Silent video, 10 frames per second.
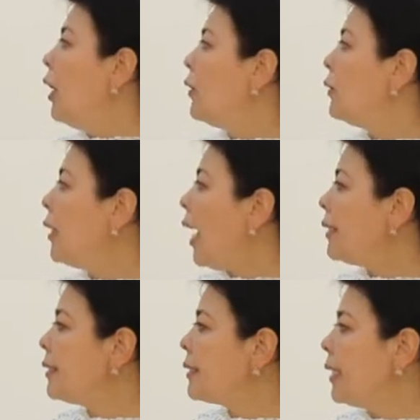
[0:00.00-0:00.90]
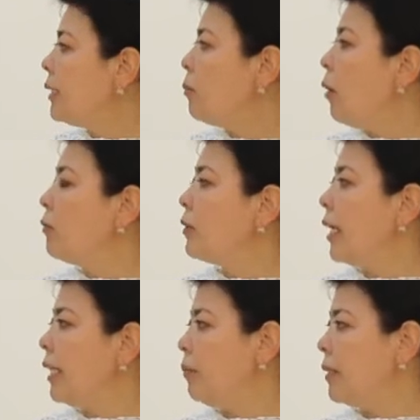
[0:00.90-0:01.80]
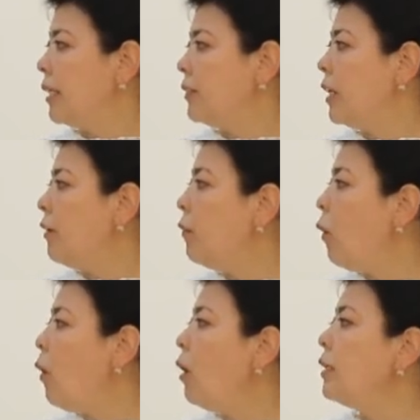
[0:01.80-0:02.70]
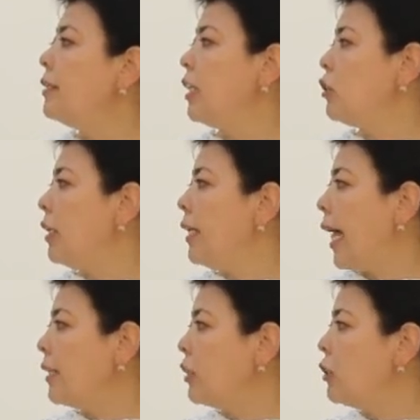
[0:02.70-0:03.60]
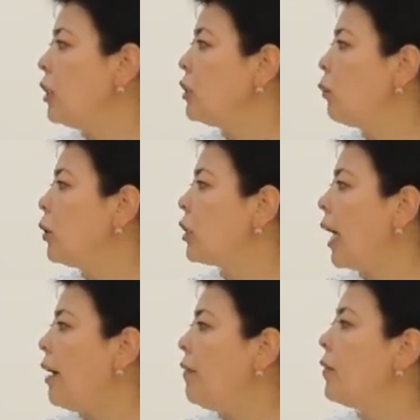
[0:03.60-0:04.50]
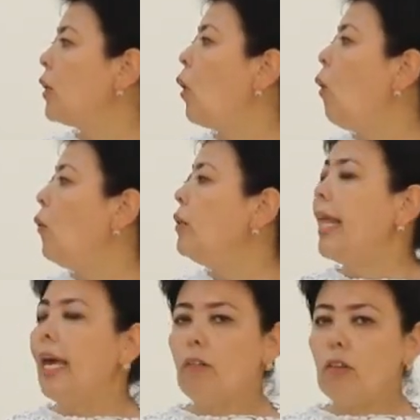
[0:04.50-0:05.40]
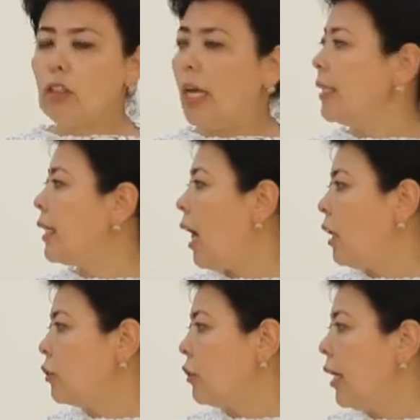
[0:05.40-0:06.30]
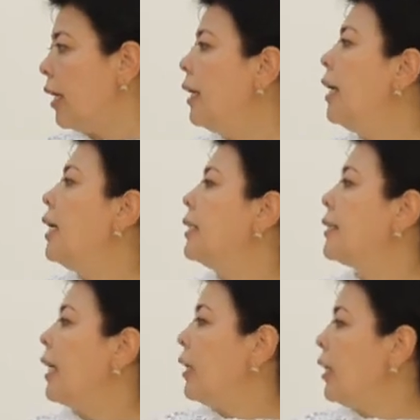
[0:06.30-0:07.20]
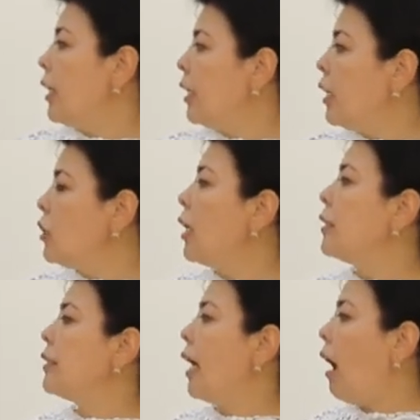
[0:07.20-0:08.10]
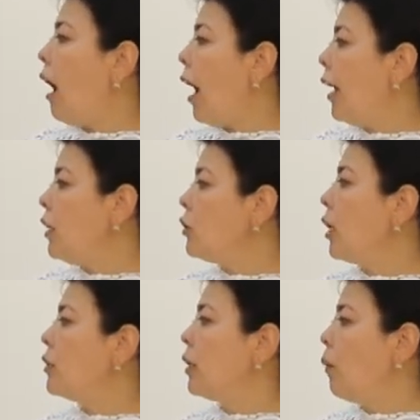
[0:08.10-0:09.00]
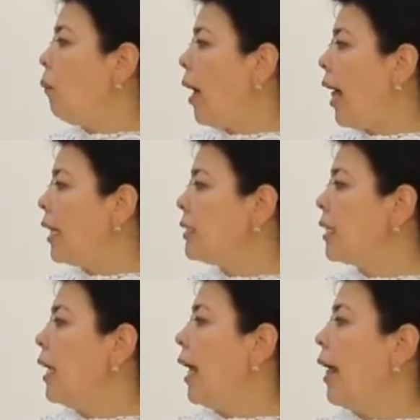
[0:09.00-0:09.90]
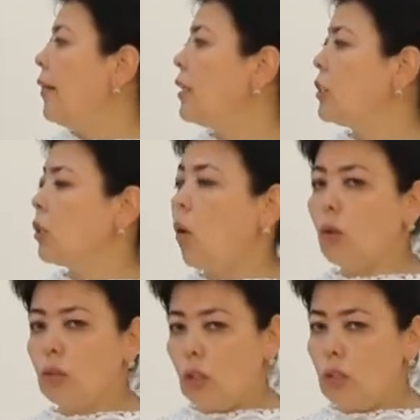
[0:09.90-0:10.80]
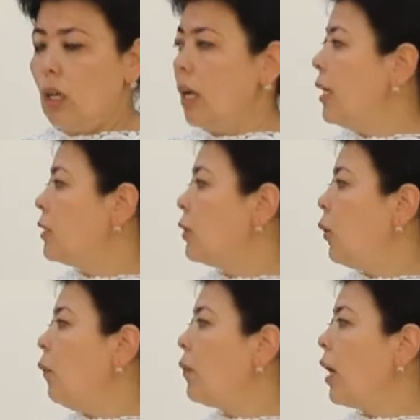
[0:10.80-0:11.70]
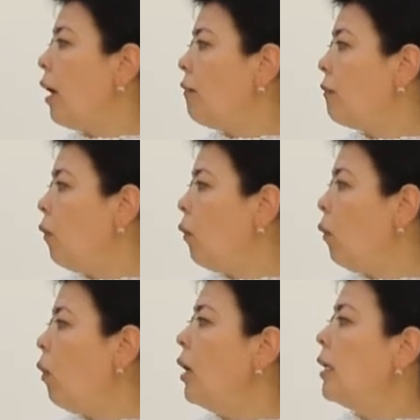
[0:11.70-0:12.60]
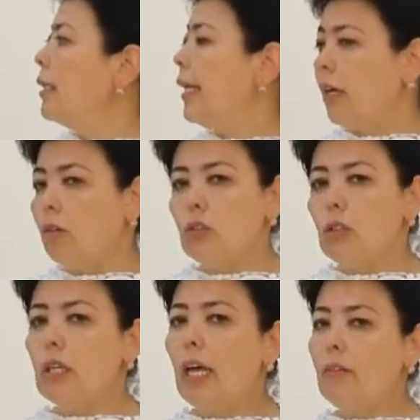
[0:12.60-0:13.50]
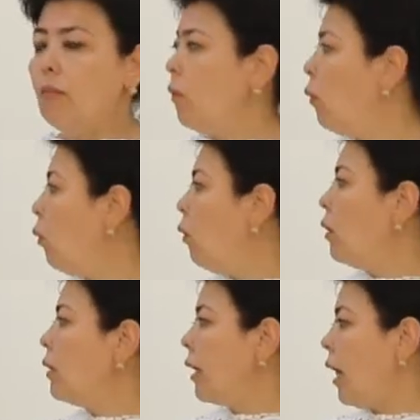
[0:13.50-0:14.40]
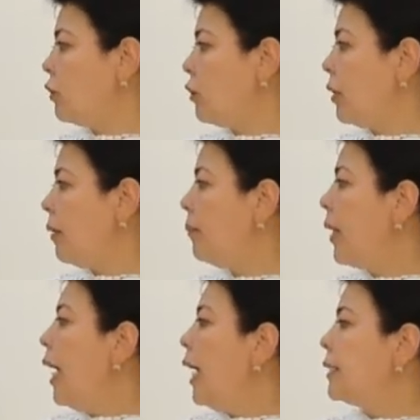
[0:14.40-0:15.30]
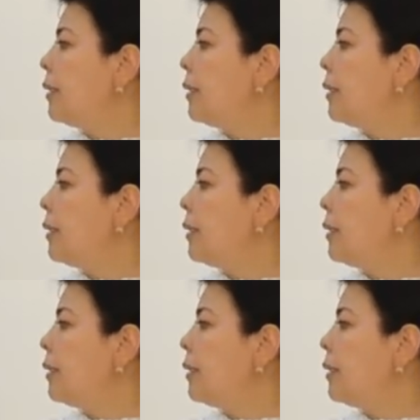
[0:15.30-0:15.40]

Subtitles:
United Kingdom of Great Britain, there are 4 nationalities which have their own language and culture. The English, the Irish, the Welsh, and the Scottish. So there are 4 languages and 4 culture. The